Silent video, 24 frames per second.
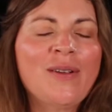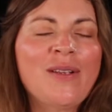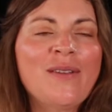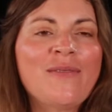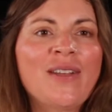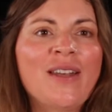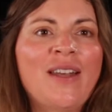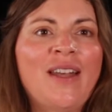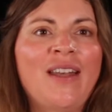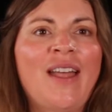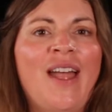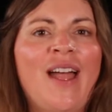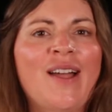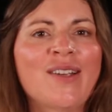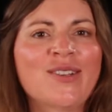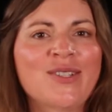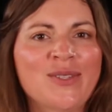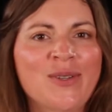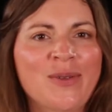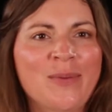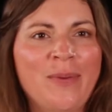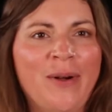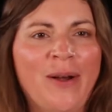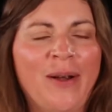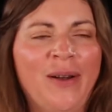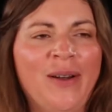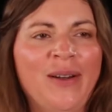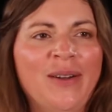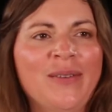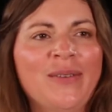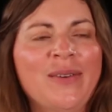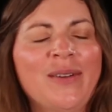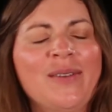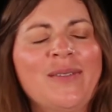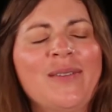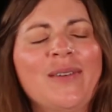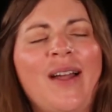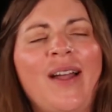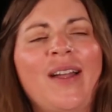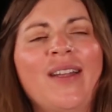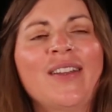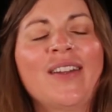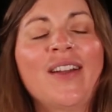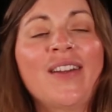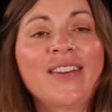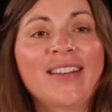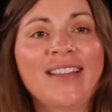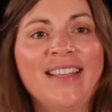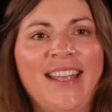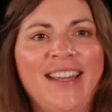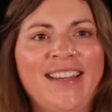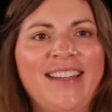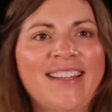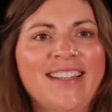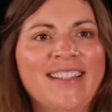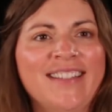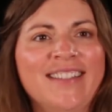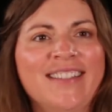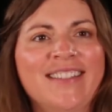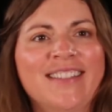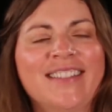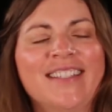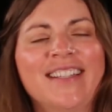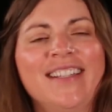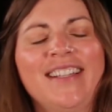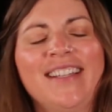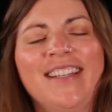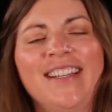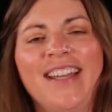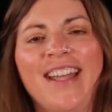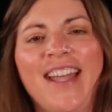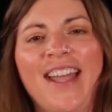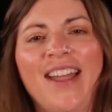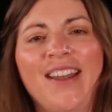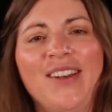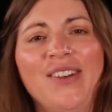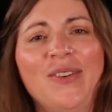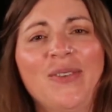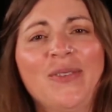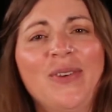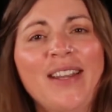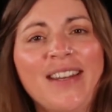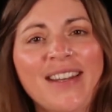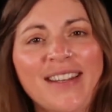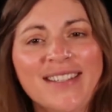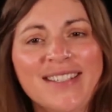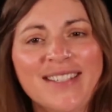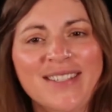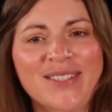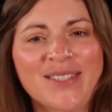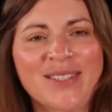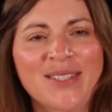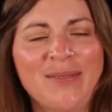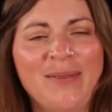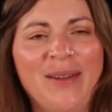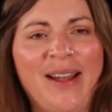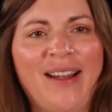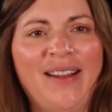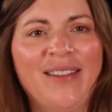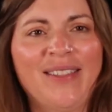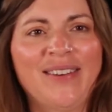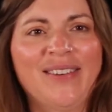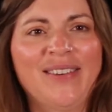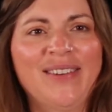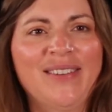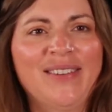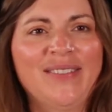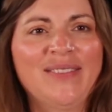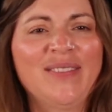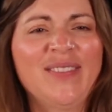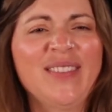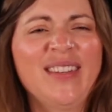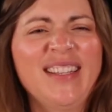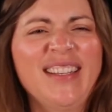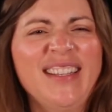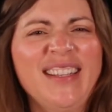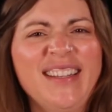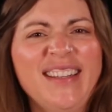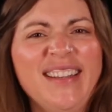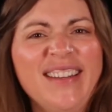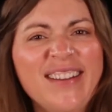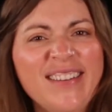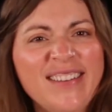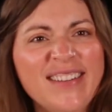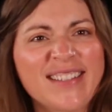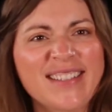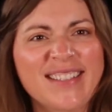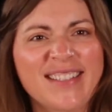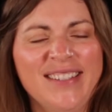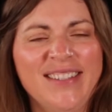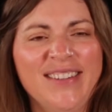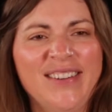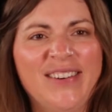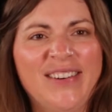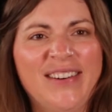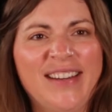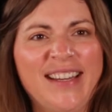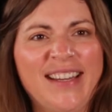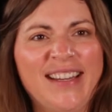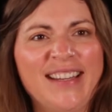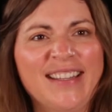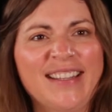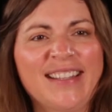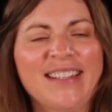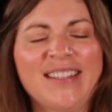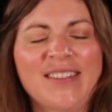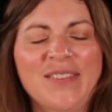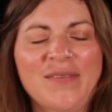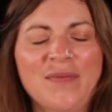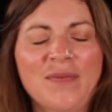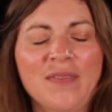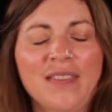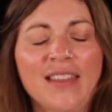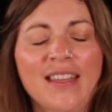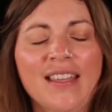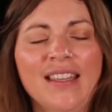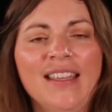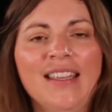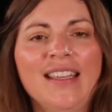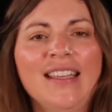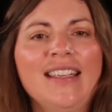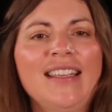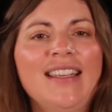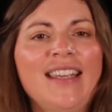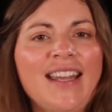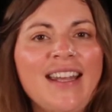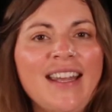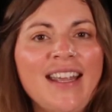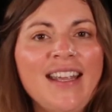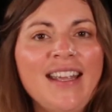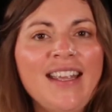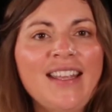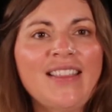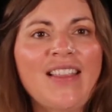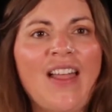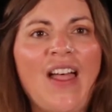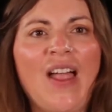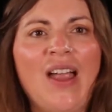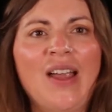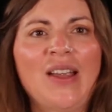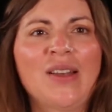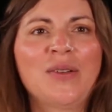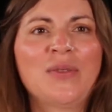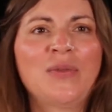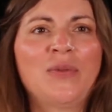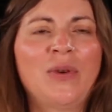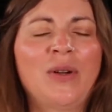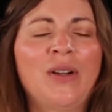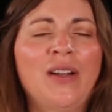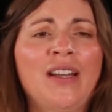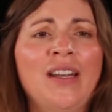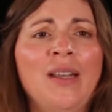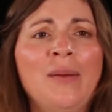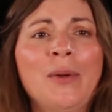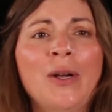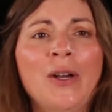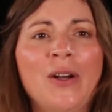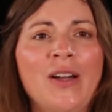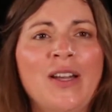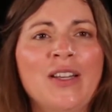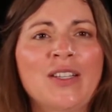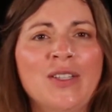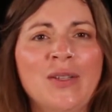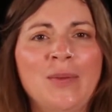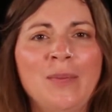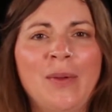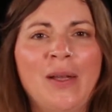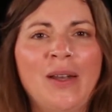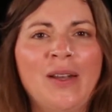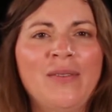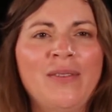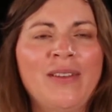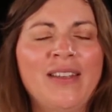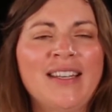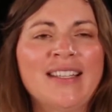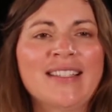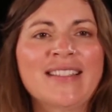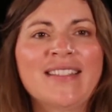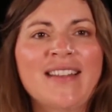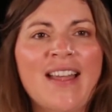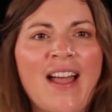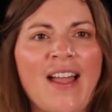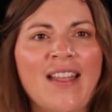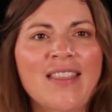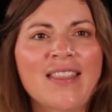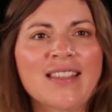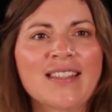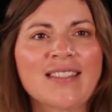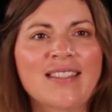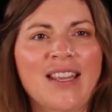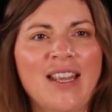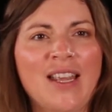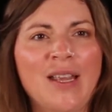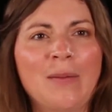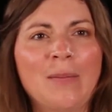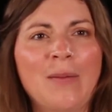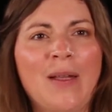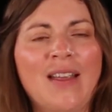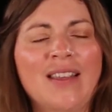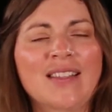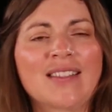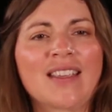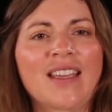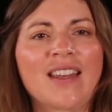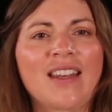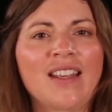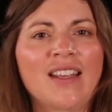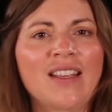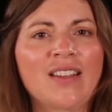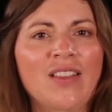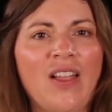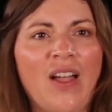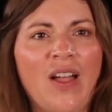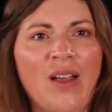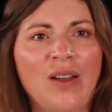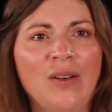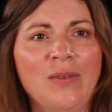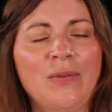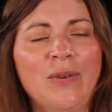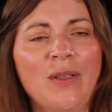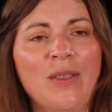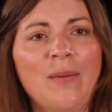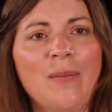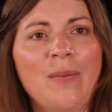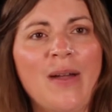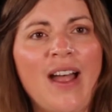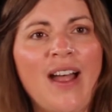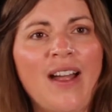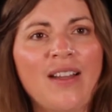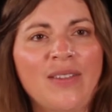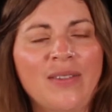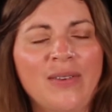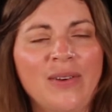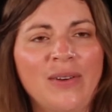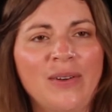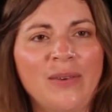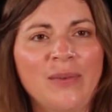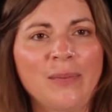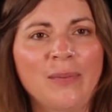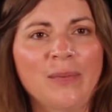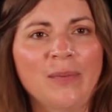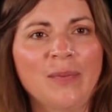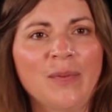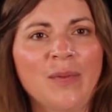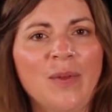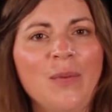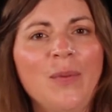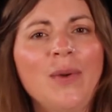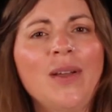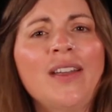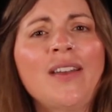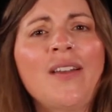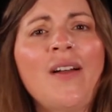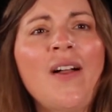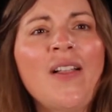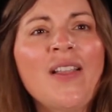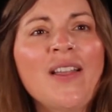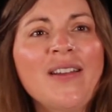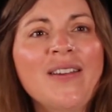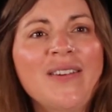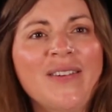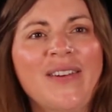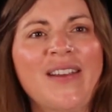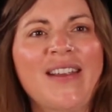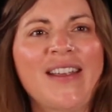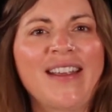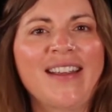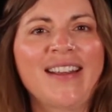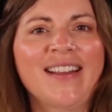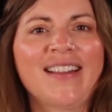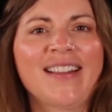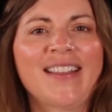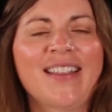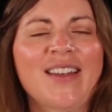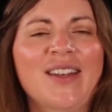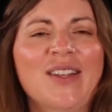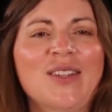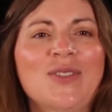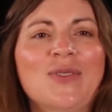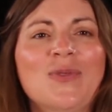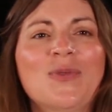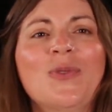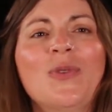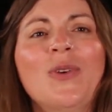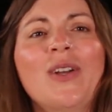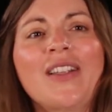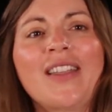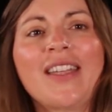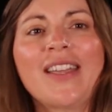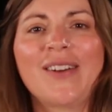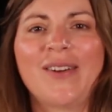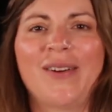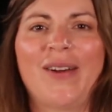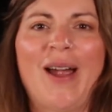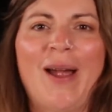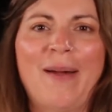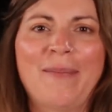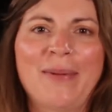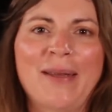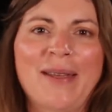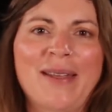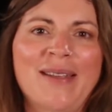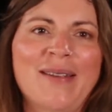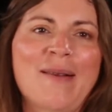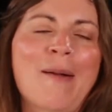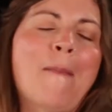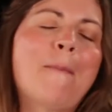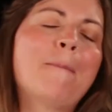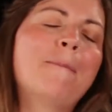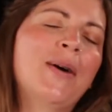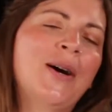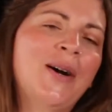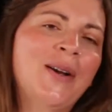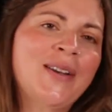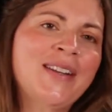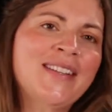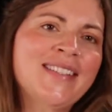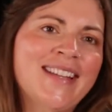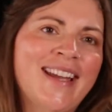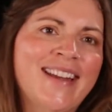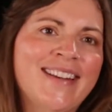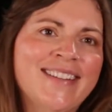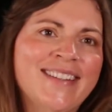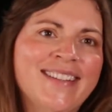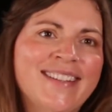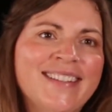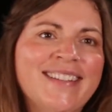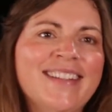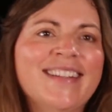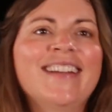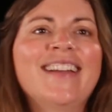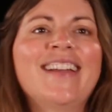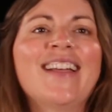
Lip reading: even a national park where you've got young kids and you're waiting to use the bathroom, you know it's annoying. Getting in line for an immigration benefit is not the same as getting in line for the bathroom. We can all agree that it's really crappy, pun intended,